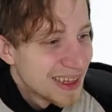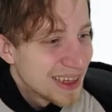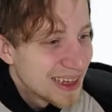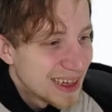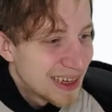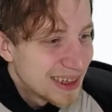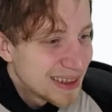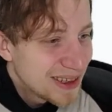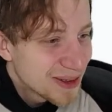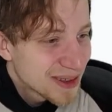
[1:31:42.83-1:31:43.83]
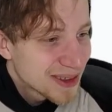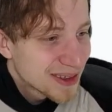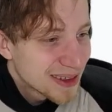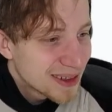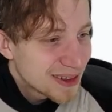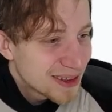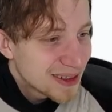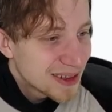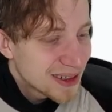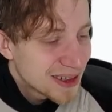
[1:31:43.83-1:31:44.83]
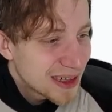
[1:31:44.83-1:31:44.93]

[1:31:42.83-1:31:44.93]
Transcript: did you saw?